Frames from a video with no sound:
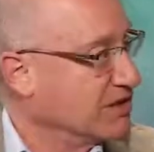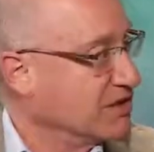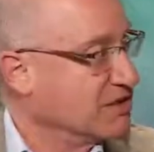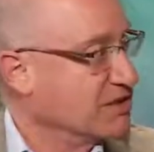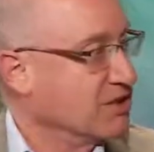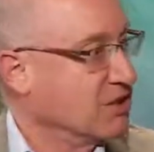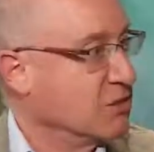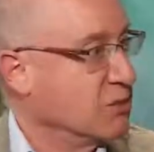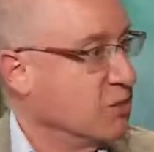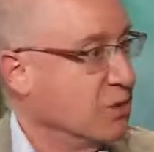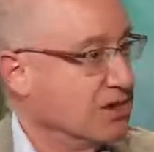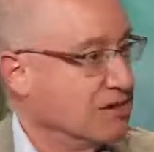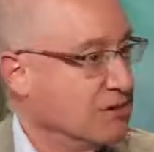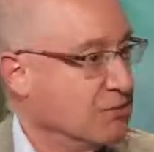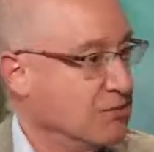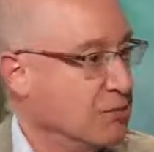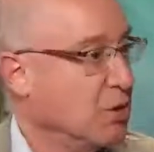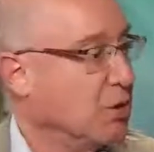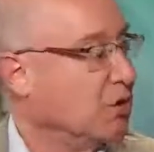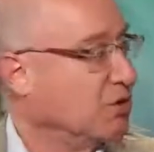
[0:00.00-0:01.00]
So what the
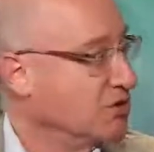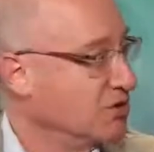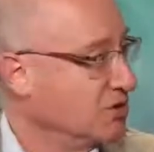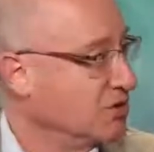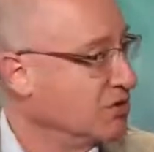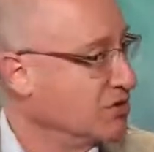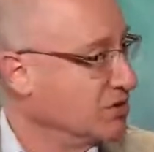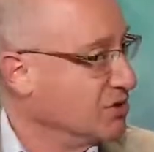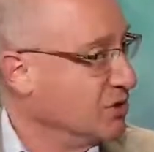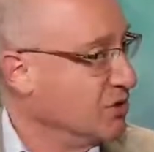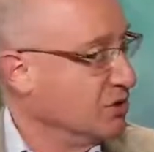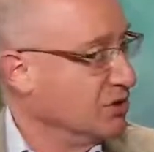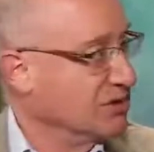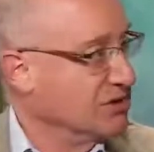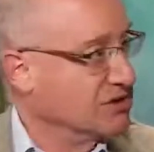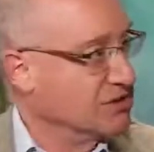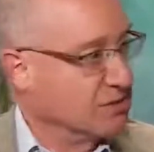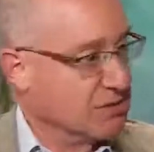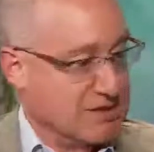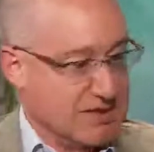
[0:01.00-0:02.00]
pollsters told
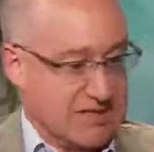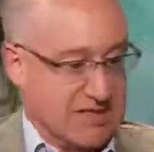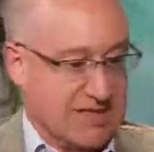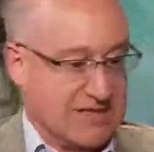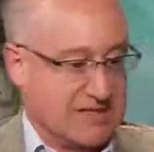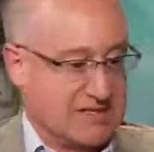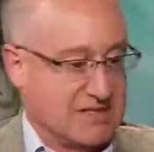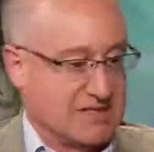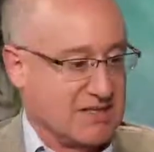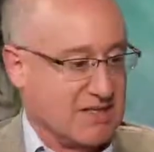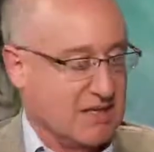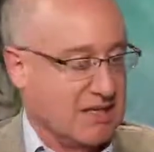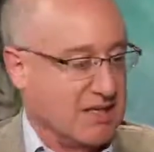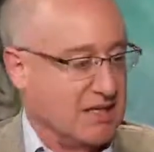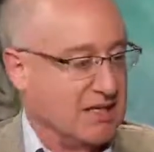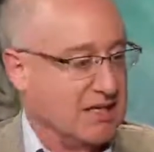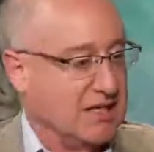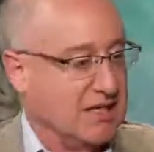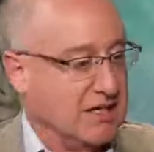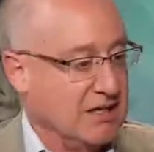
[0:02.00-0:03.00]
us, what they
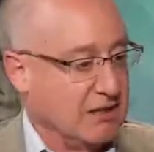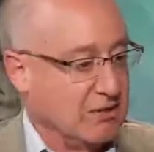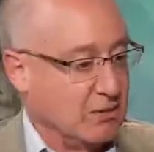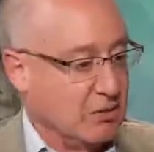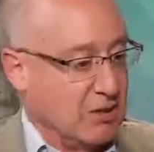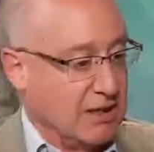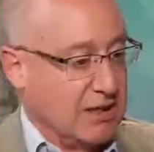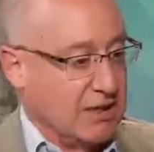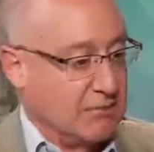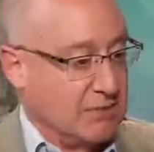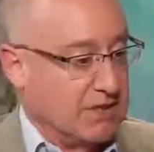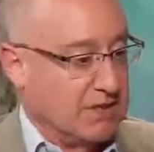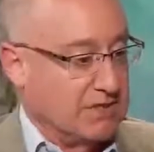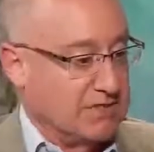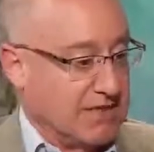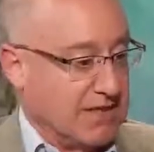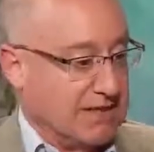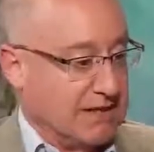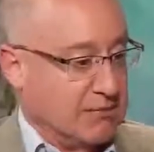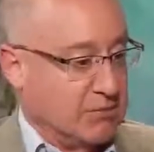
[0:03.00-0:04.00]
saw, because
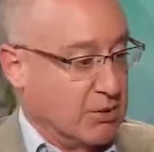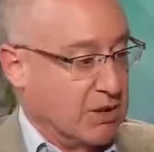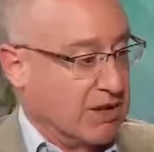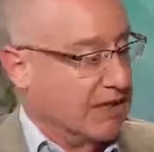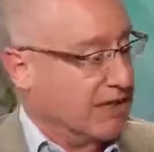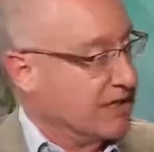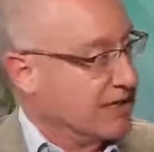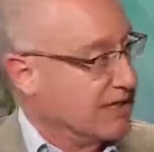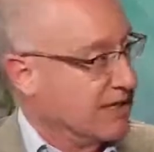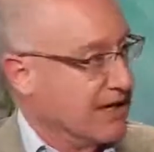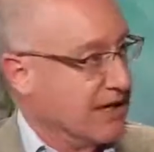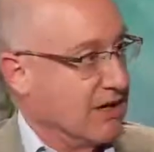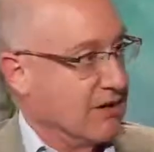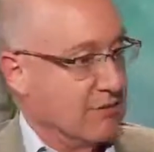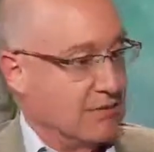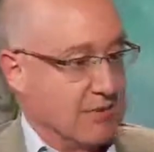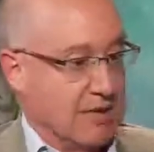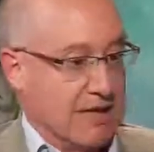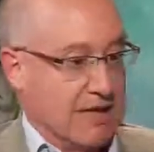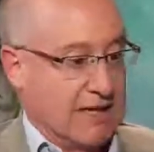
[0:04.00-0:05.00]
they can break it
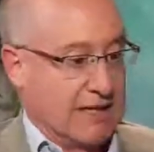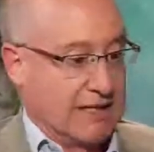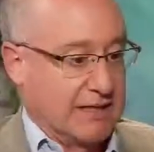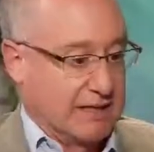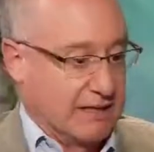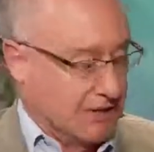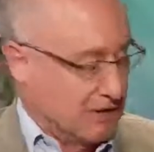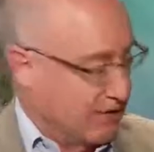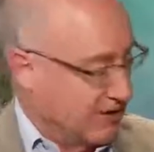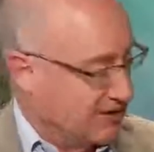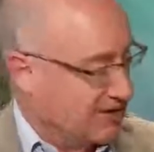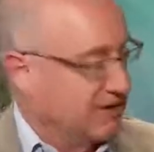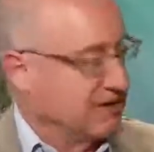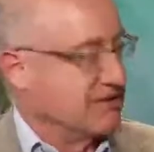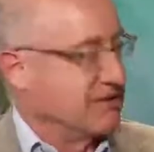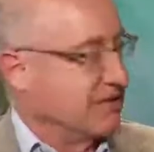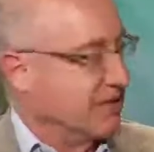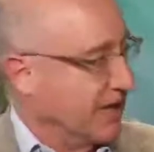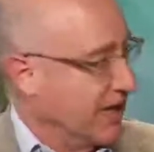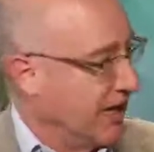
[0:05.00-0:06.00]
down by, you know,
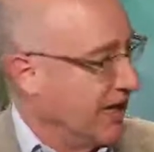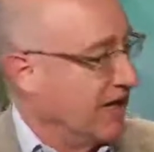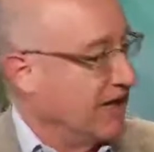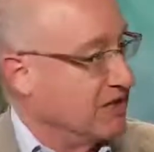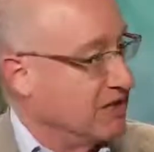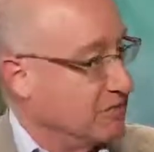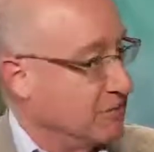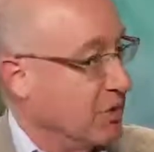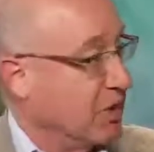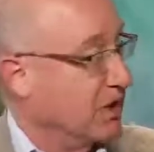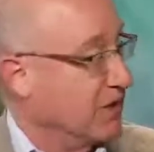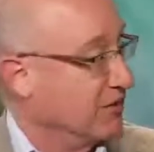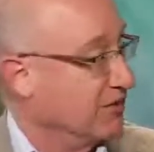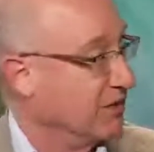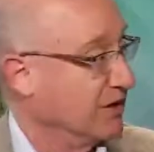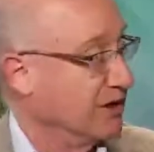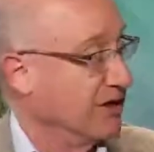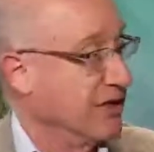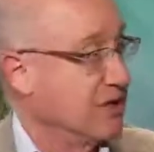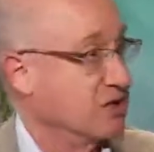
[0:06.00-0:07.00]
ethnicity, age, party
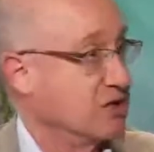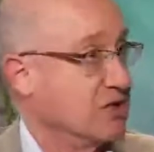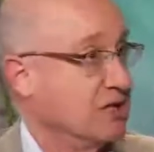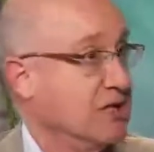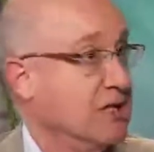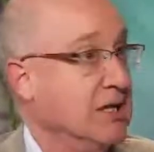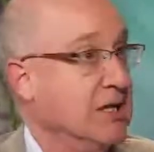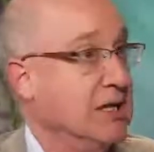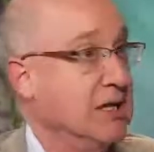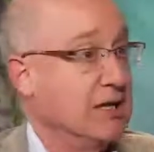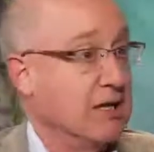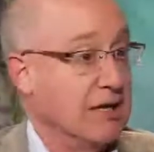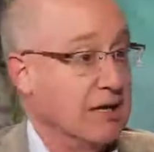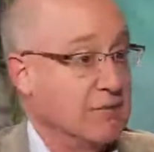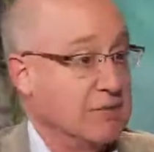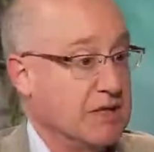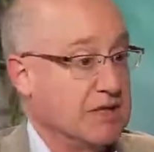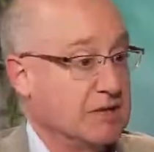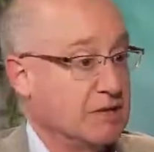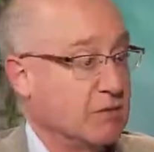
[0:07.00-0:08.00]
affiliation,
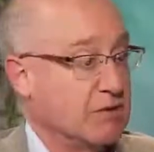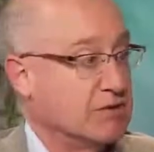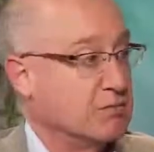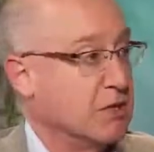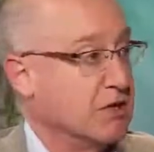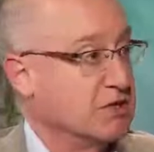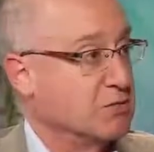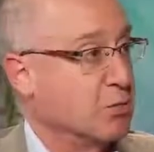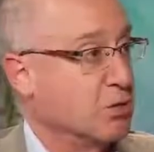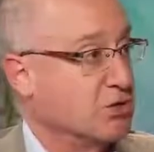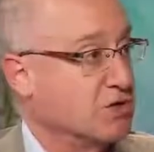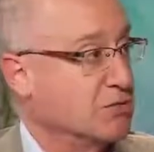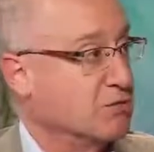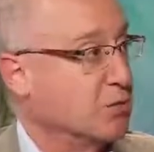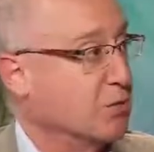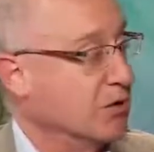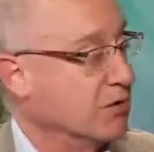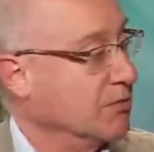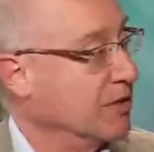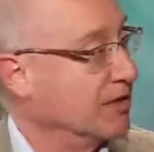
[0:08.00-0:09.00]
that there was much more
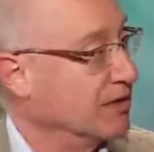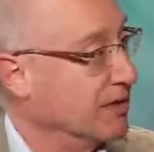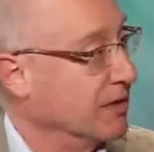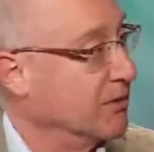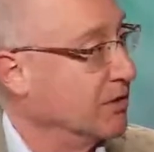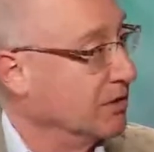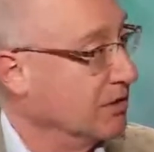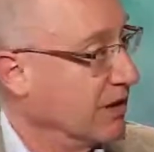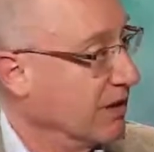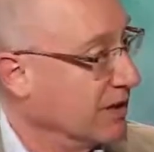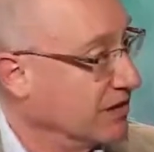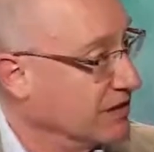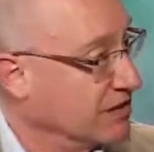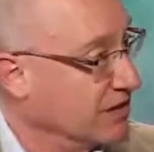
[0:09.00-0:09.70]
support among Democrats